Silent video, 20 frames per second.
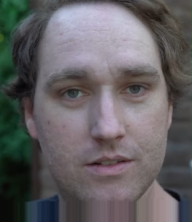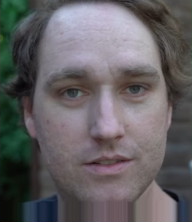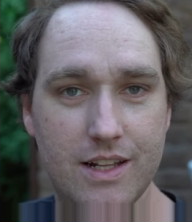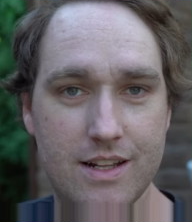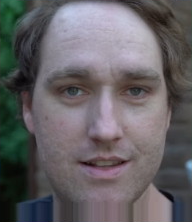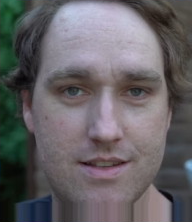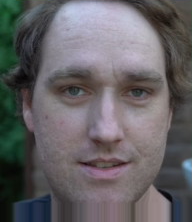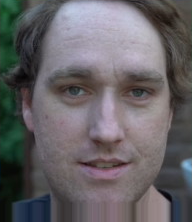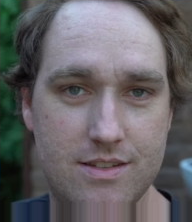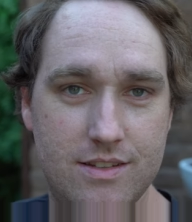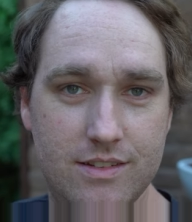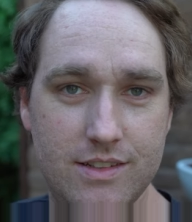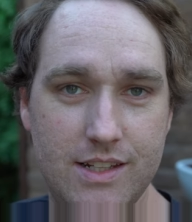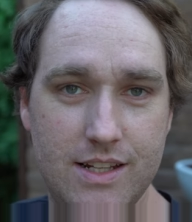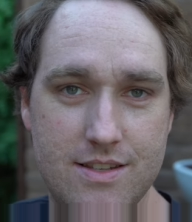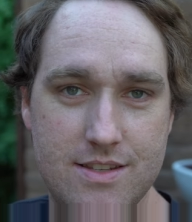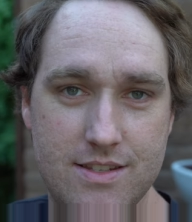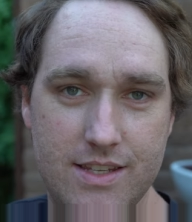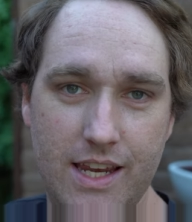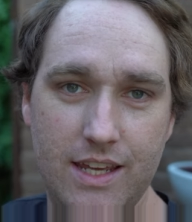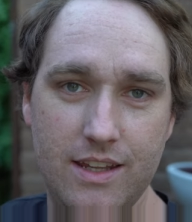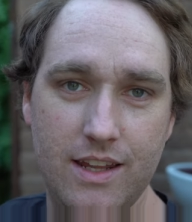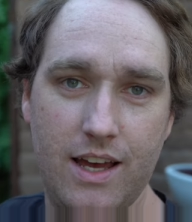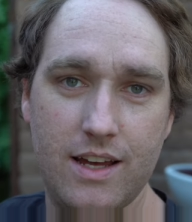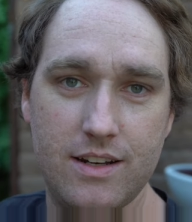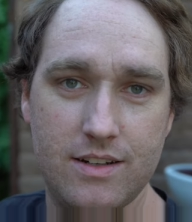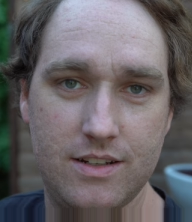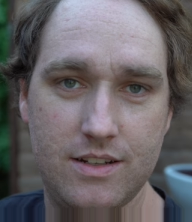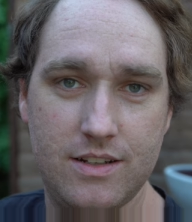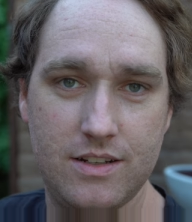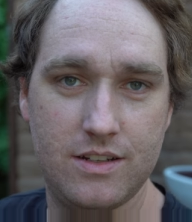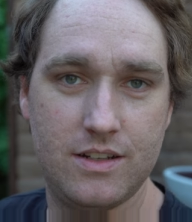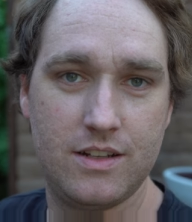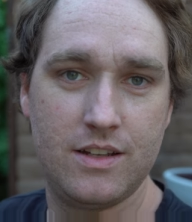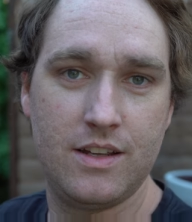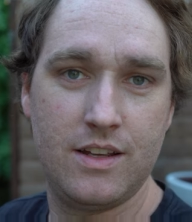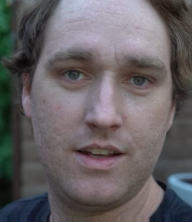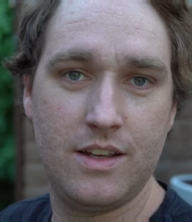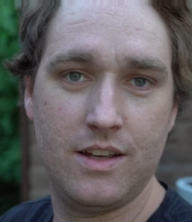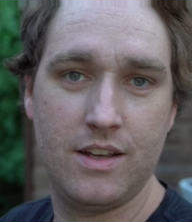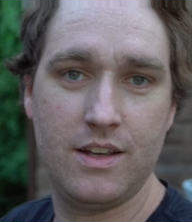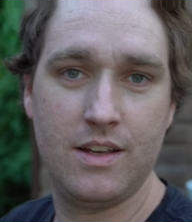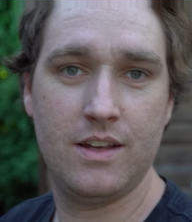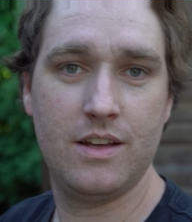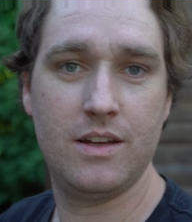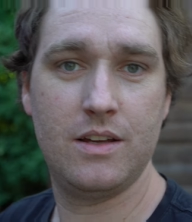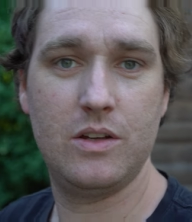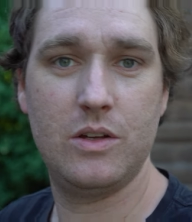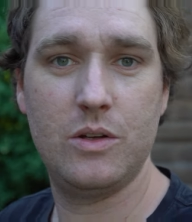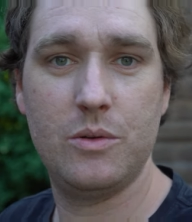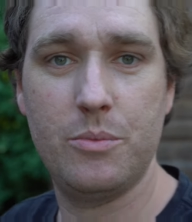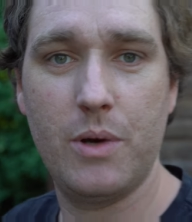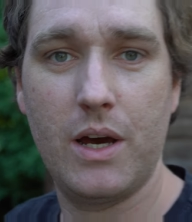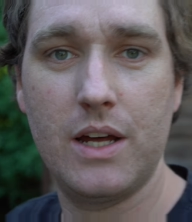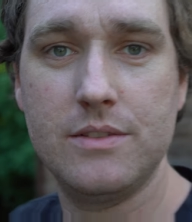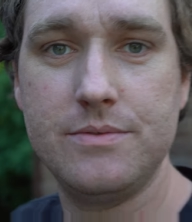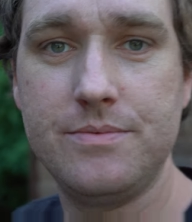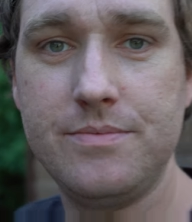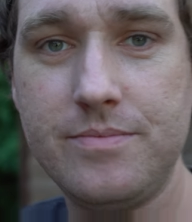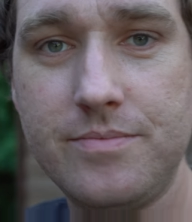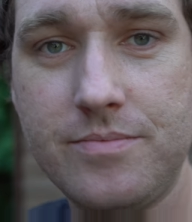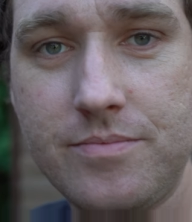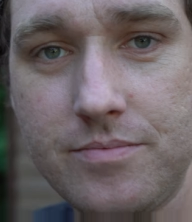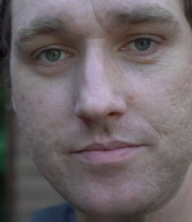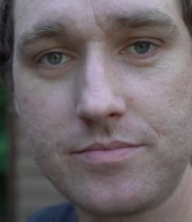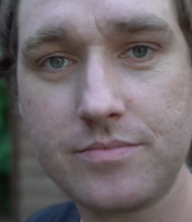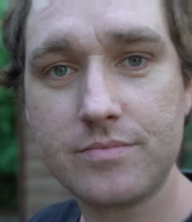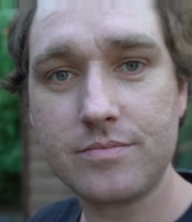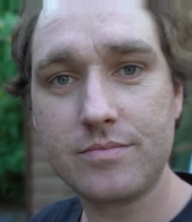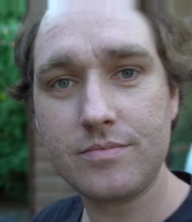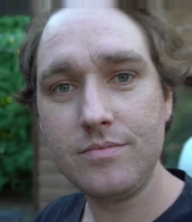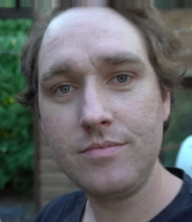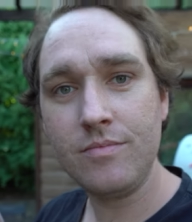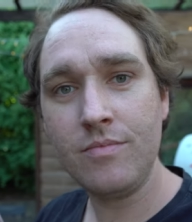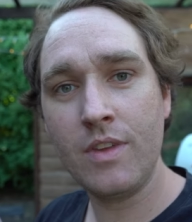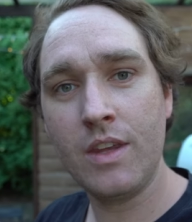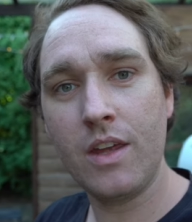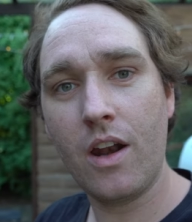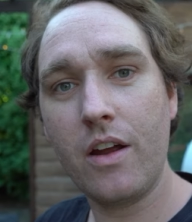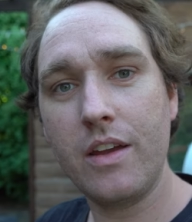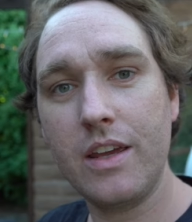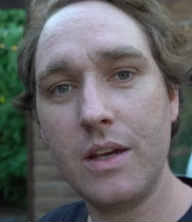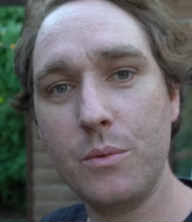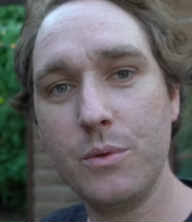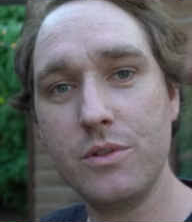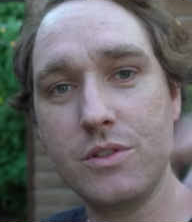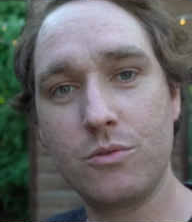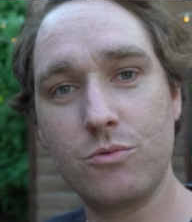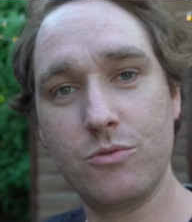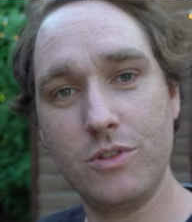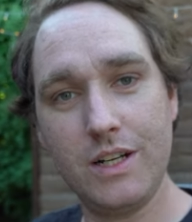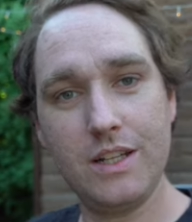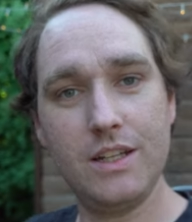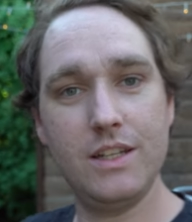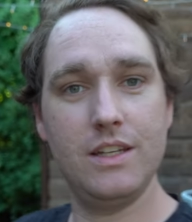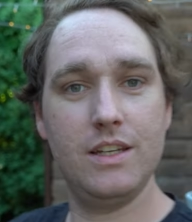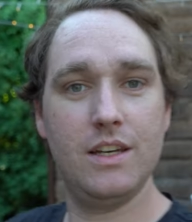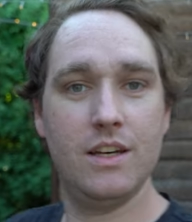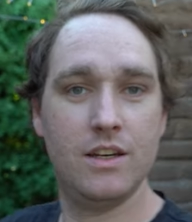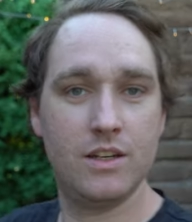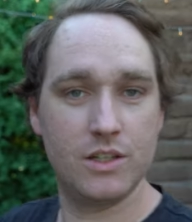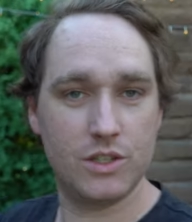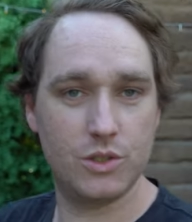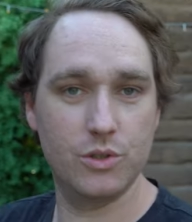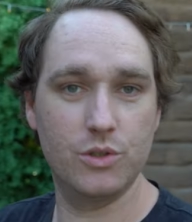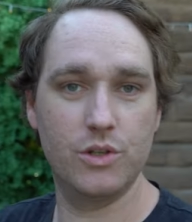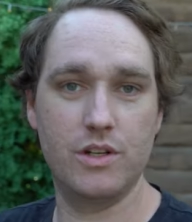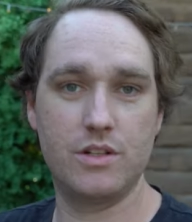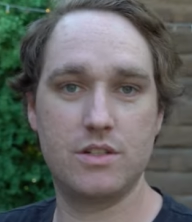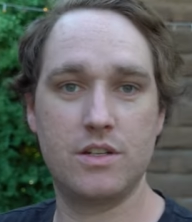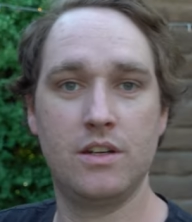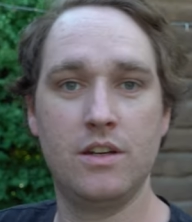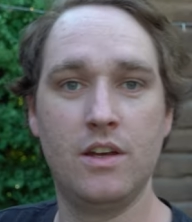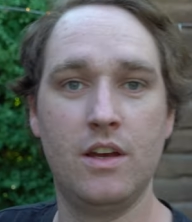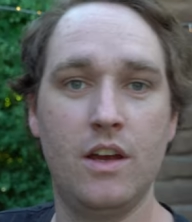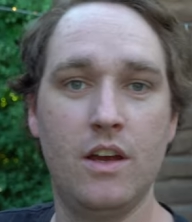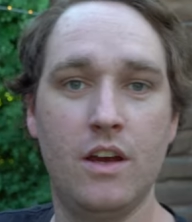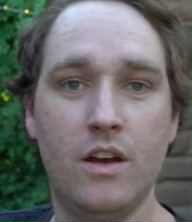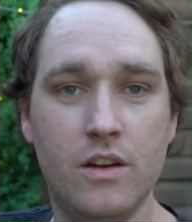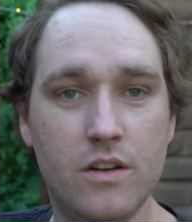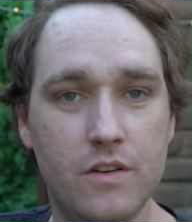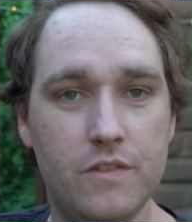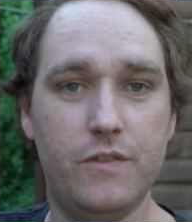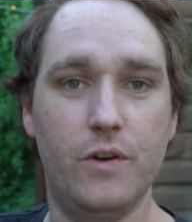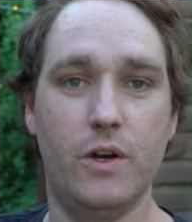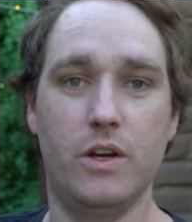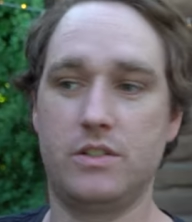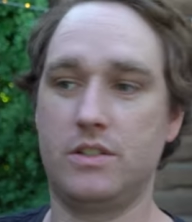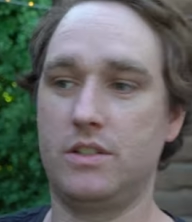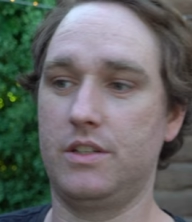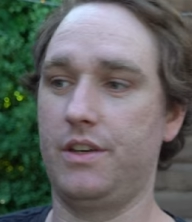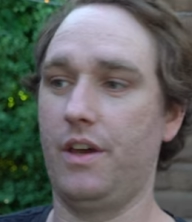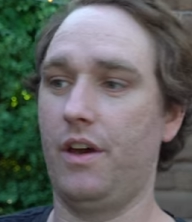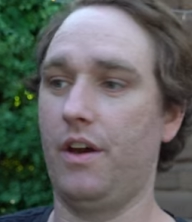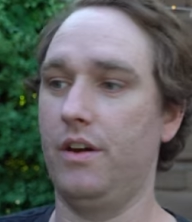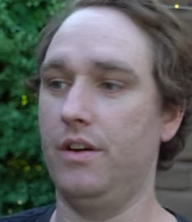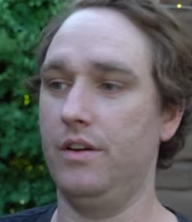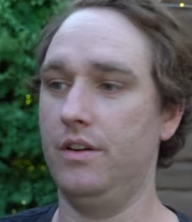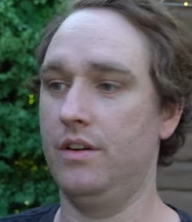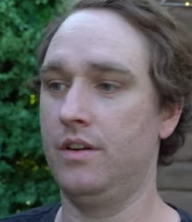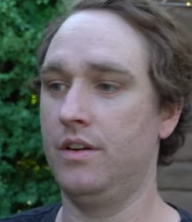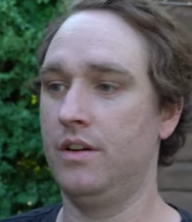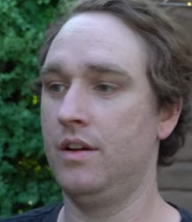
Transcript: Let's, let's say that. But, you know, it was a really good first go.